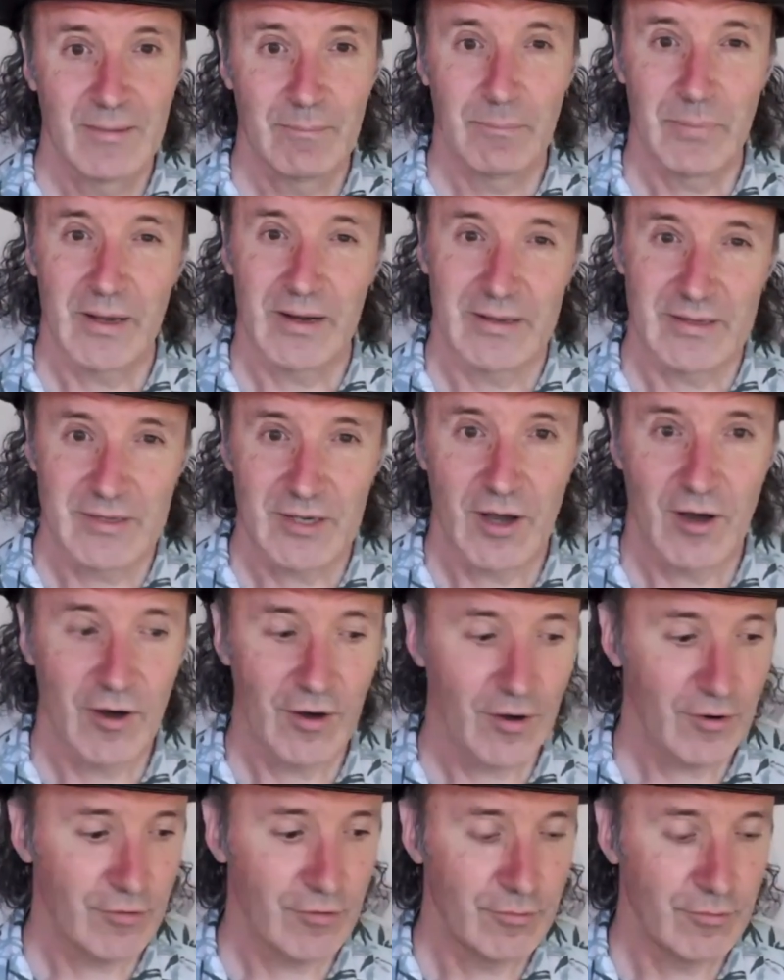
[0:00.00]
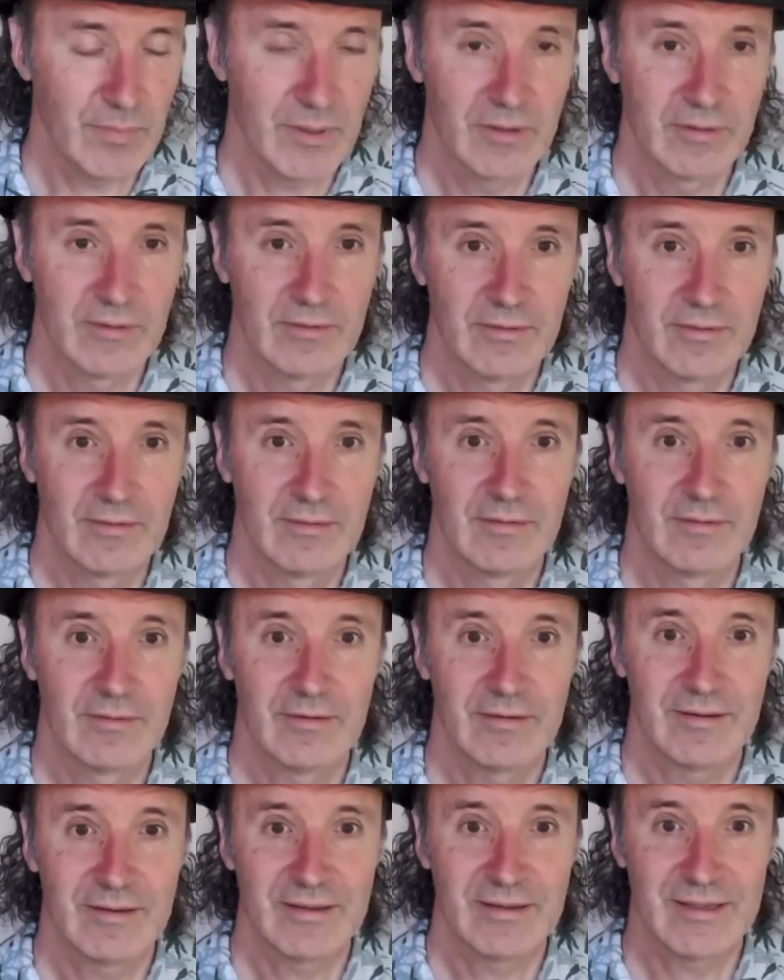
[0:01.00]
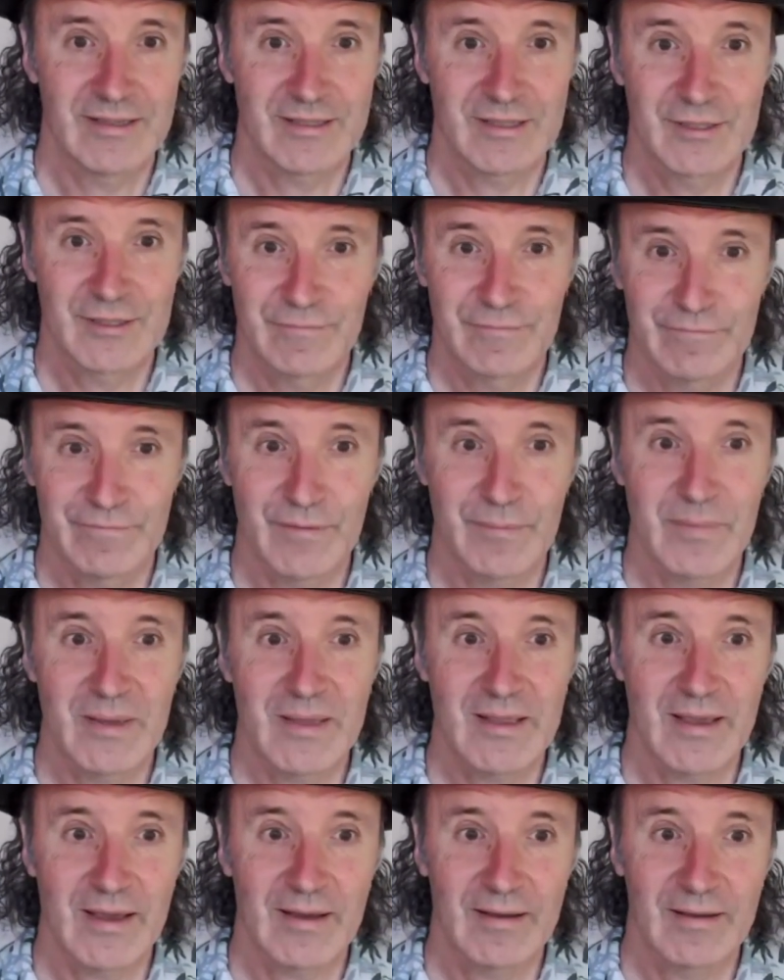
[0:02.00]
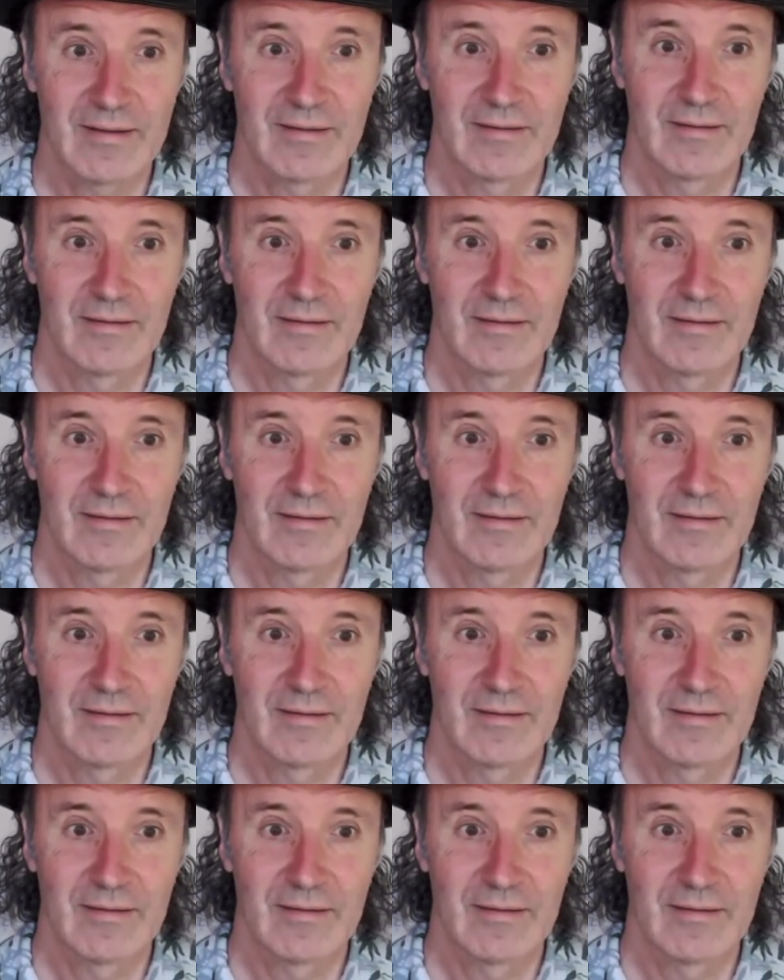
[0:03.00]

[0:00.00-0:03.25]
but it's home. It's familiar.